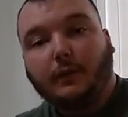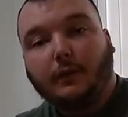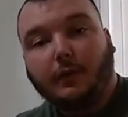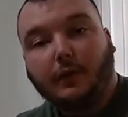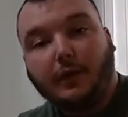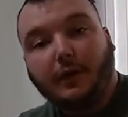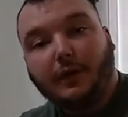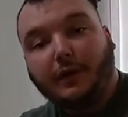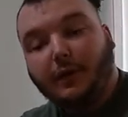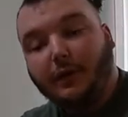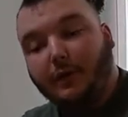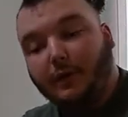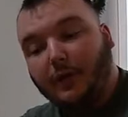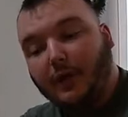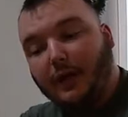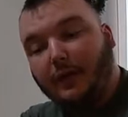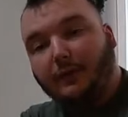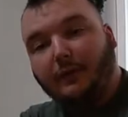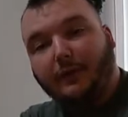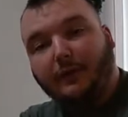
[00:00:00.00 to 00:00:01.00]
So here you go
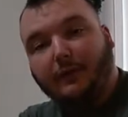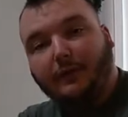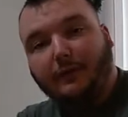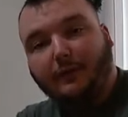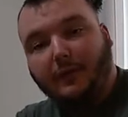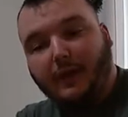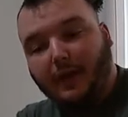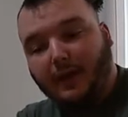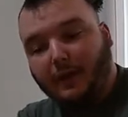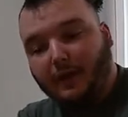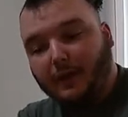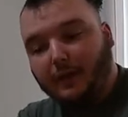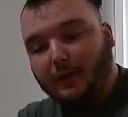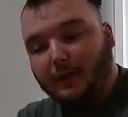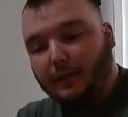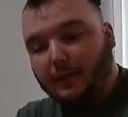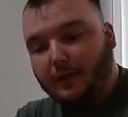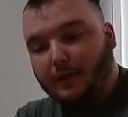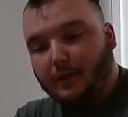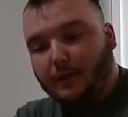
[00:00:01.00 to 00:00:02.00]
guys, this is kind
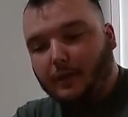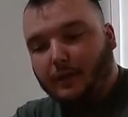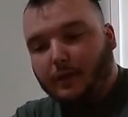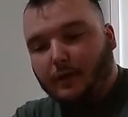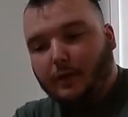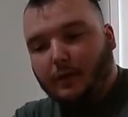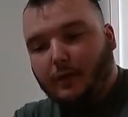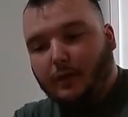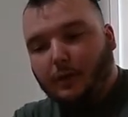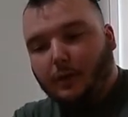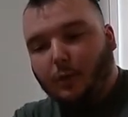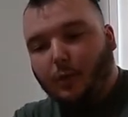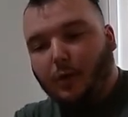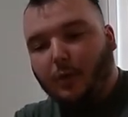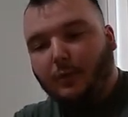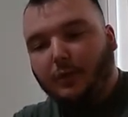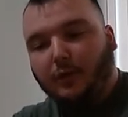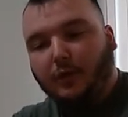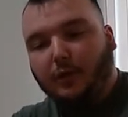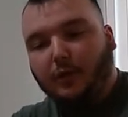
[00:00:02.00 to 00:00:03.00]
of
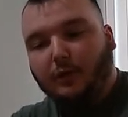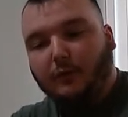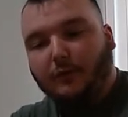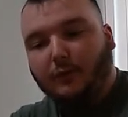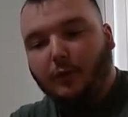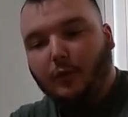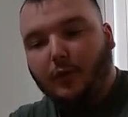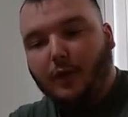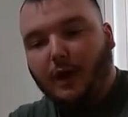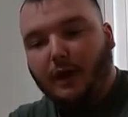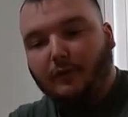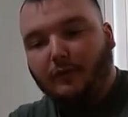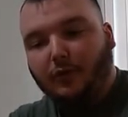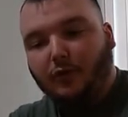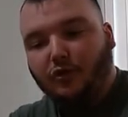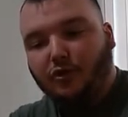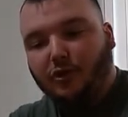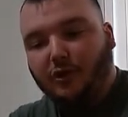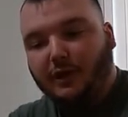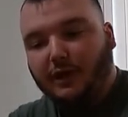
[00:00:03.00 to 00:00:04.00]
what we're looking for out of
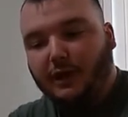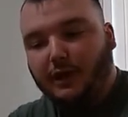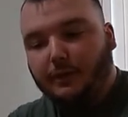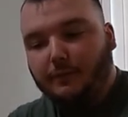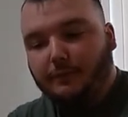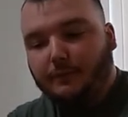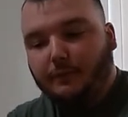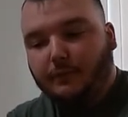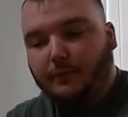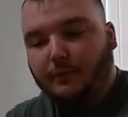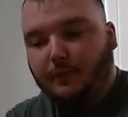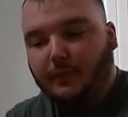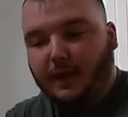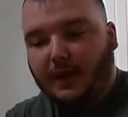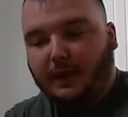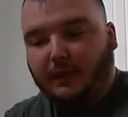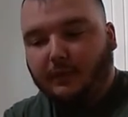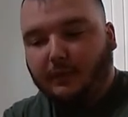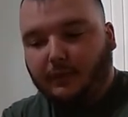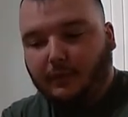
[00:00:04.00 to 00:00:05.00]
our jerky.
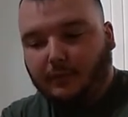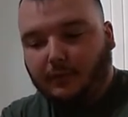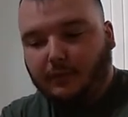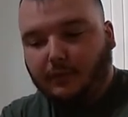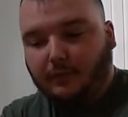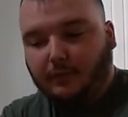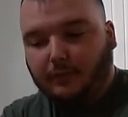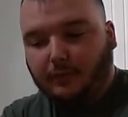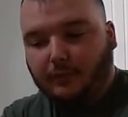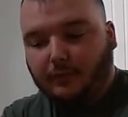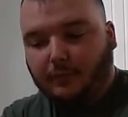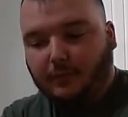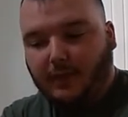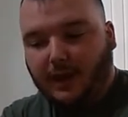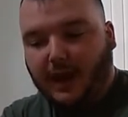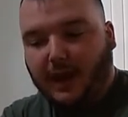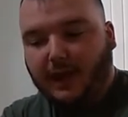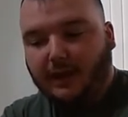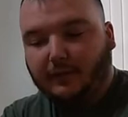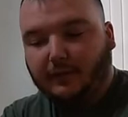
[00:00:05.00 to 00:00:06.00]
Nice
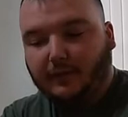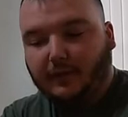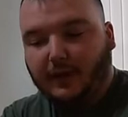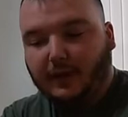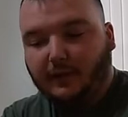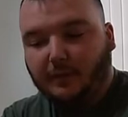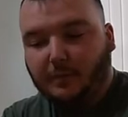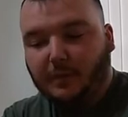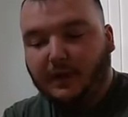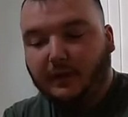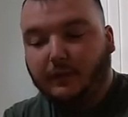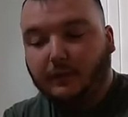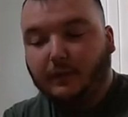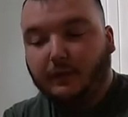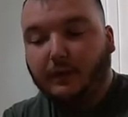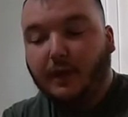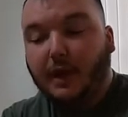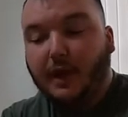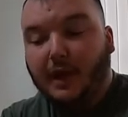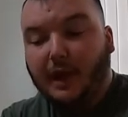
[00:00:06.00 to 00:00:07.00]
hand-sized
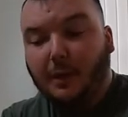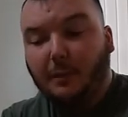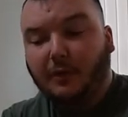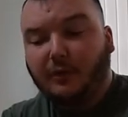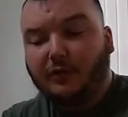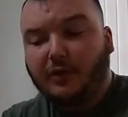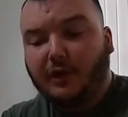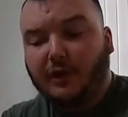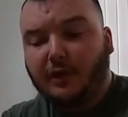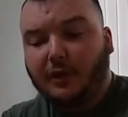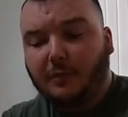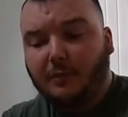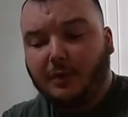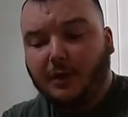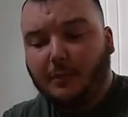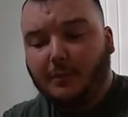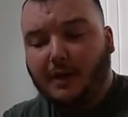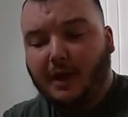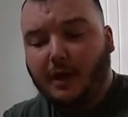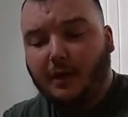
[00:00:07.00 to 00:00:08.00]
pieces, and we're running them
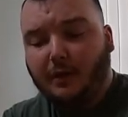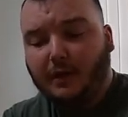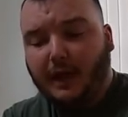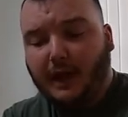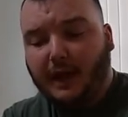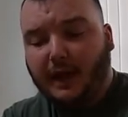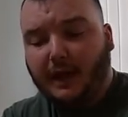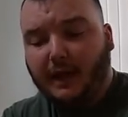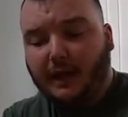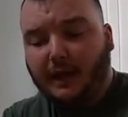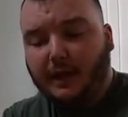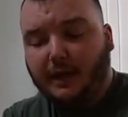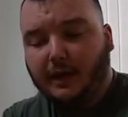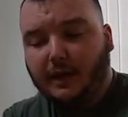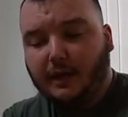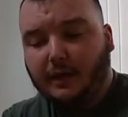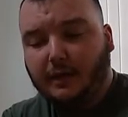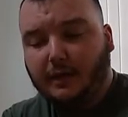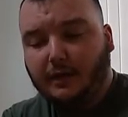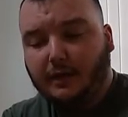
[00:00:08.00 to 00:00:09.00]
in about a
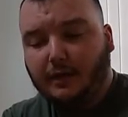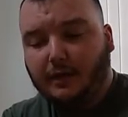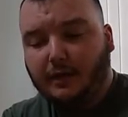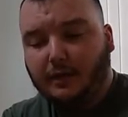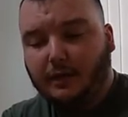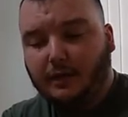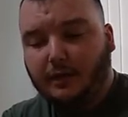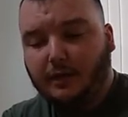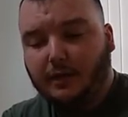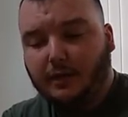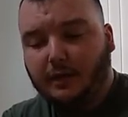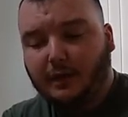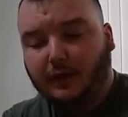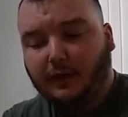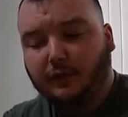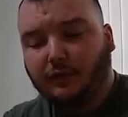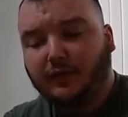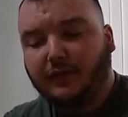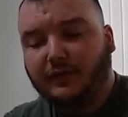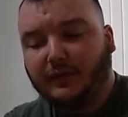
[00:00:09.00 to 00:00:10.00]

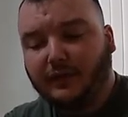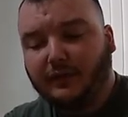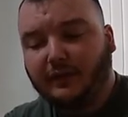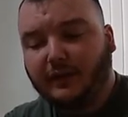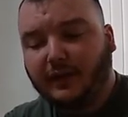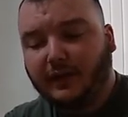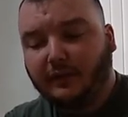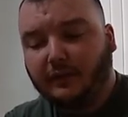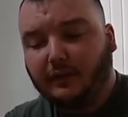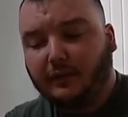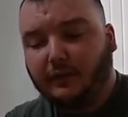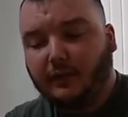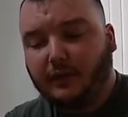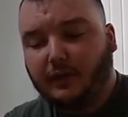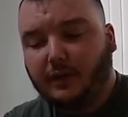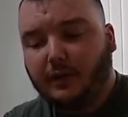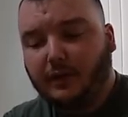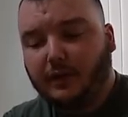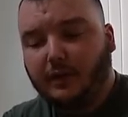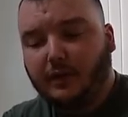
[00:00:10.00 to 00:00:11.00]
like a
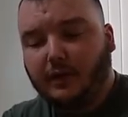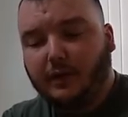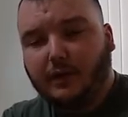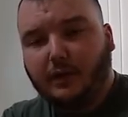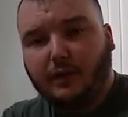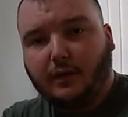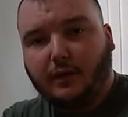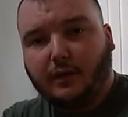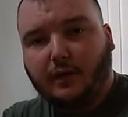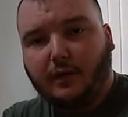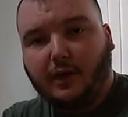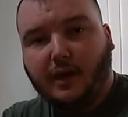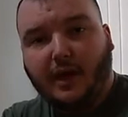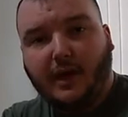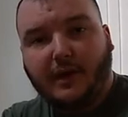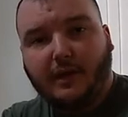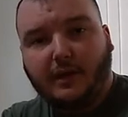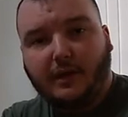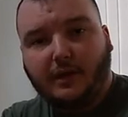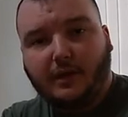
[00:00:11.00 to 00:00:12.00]
3/16
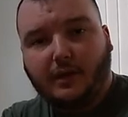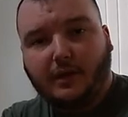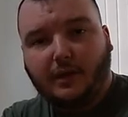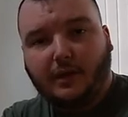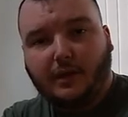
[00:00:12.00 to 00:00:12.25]
cut,